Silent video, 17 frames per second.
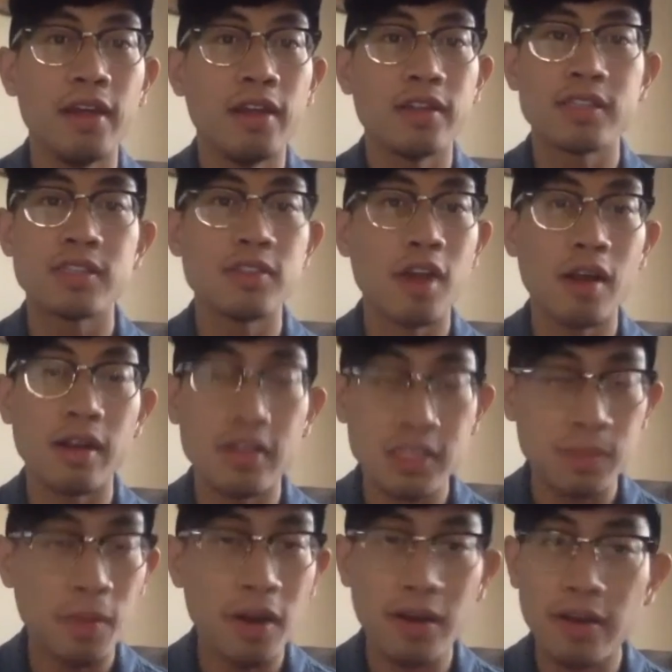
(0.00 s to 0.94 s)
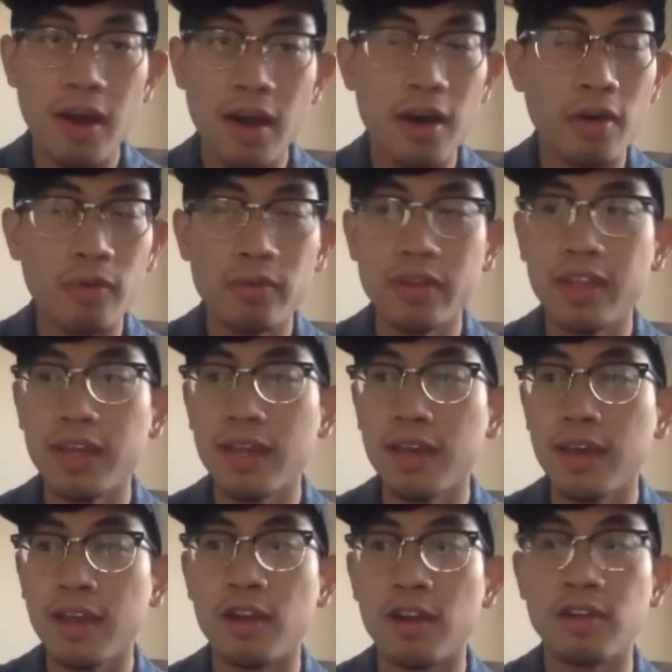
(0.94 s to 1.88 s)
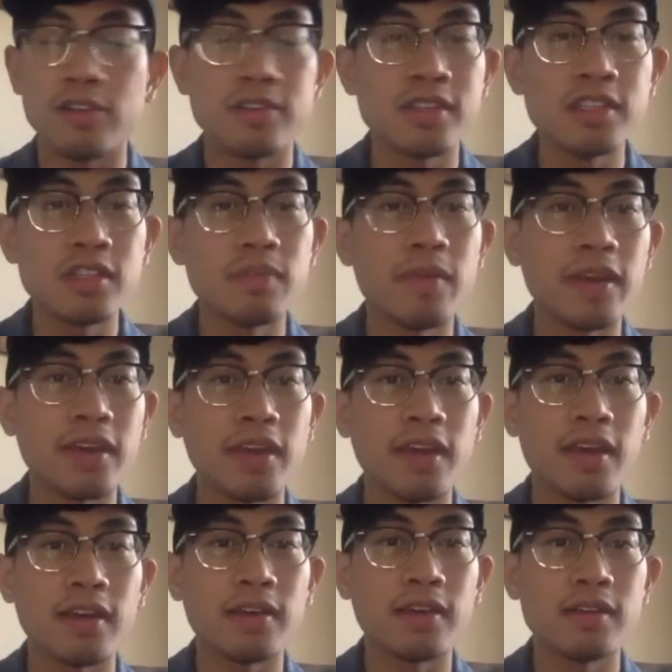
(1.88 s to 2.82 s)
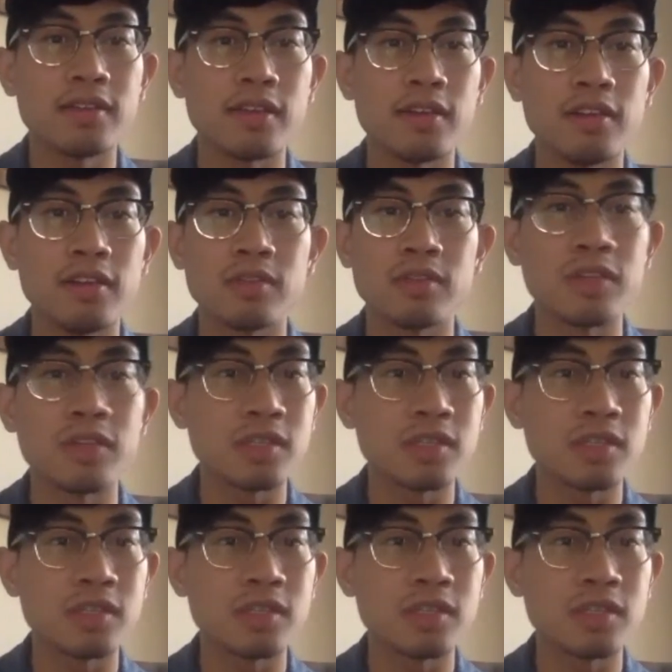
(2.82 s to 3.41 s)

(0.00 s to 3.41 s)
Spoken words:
Smart not only in our decision-making skills,